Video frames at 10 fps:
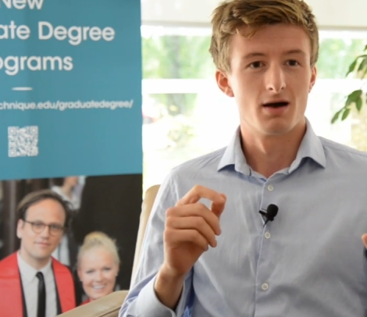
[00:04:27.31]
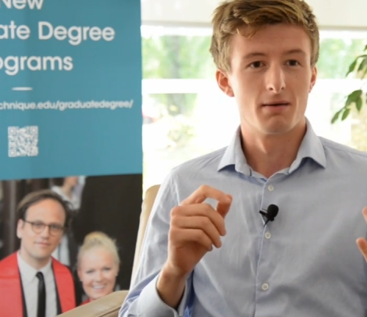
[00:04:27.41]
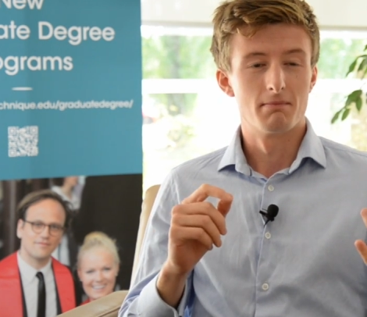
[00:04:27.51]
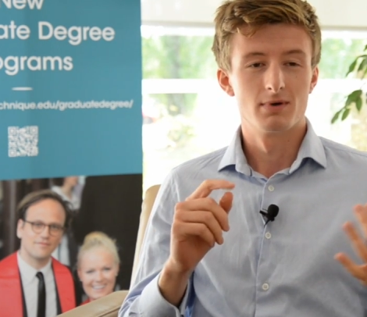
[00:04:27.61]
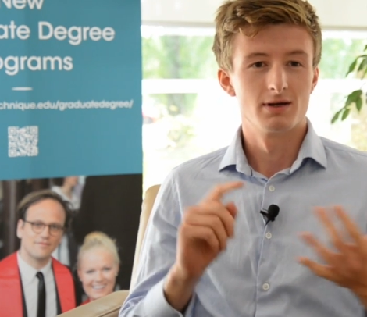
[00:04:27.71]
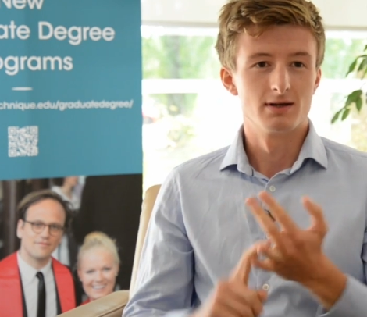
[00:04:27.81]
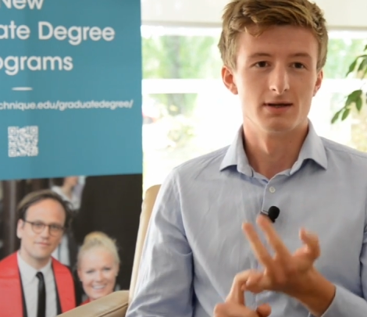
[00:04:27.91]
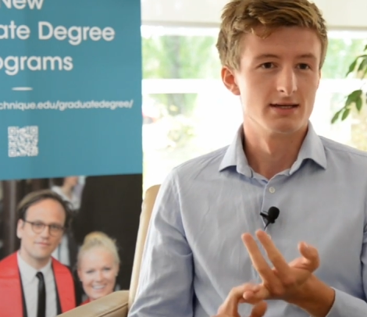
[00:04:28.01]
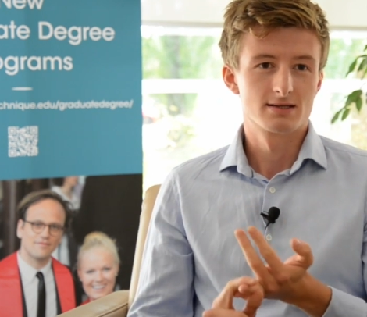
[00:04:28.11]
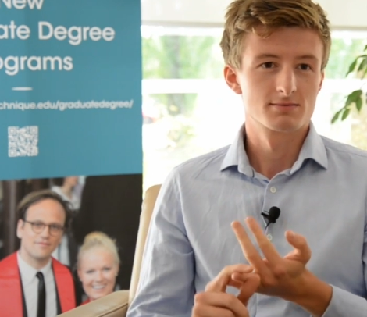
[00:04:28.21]
Speaker 1: um,
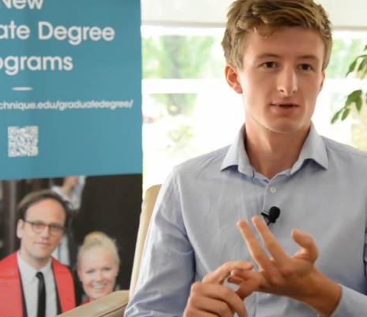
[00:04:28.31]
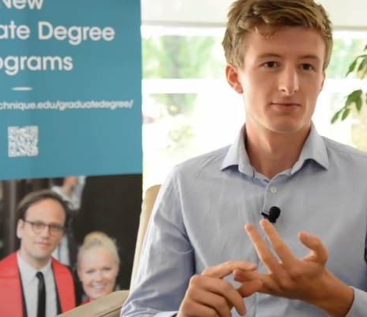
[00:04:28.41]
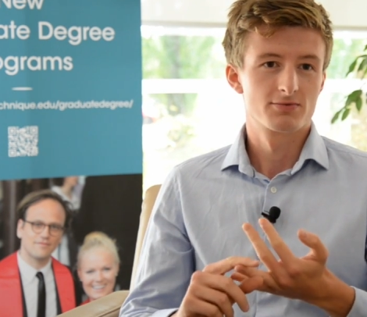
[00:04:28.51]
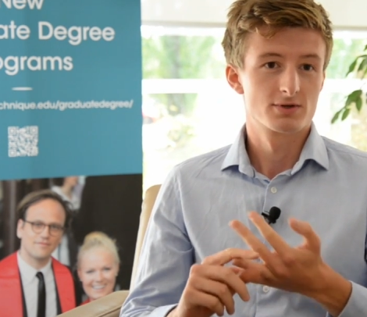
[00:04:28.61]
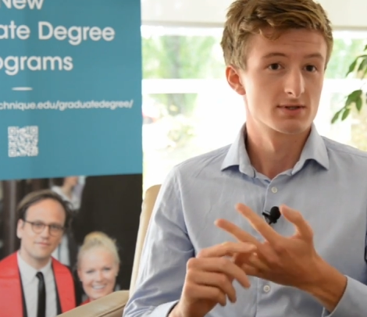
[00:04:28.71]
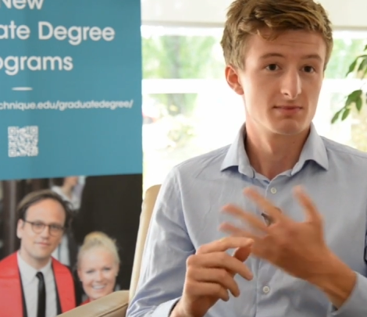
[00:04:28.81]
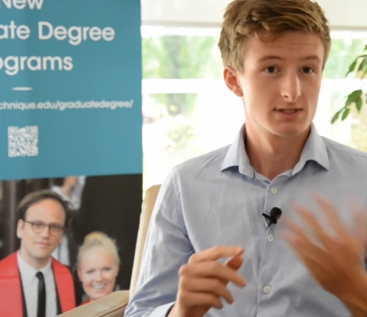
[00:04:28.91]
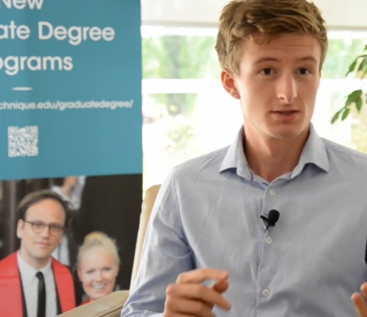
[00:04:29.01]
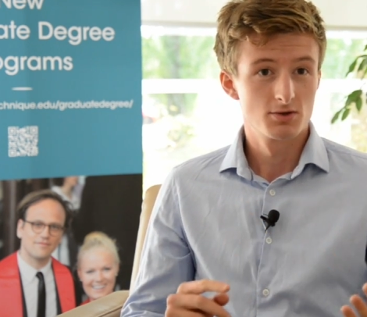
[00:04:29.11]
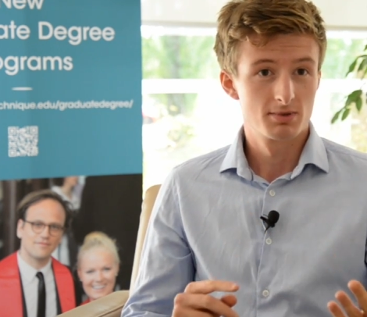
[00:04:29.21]
in, in terms of just
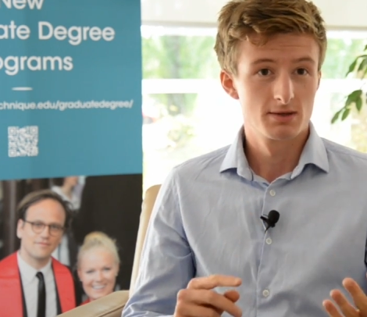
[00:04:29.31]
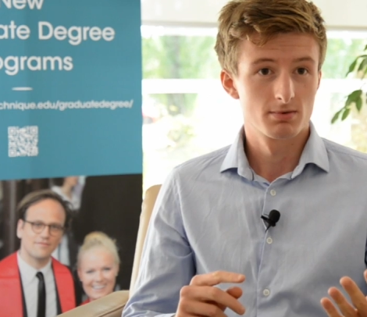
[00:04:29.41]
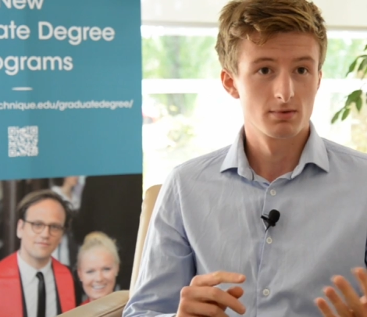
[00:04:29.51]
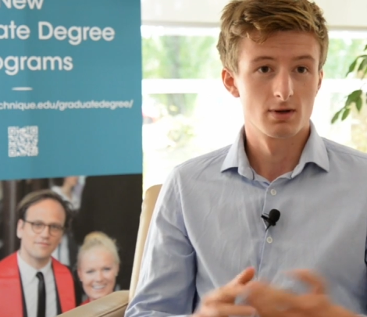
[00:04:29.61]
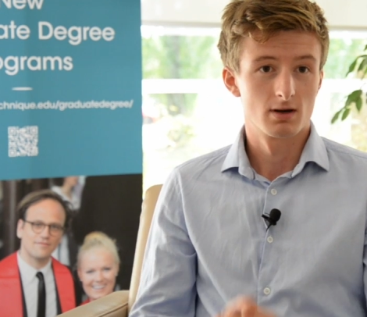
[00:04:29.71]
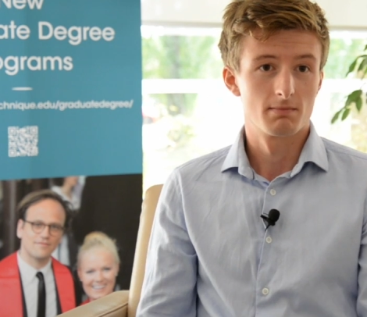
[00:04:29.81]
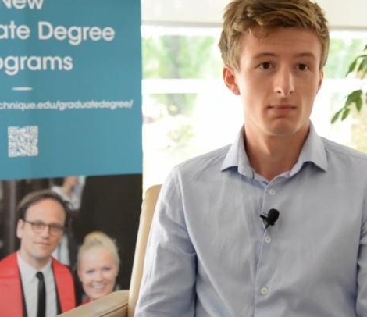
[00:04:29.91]
meeting new people.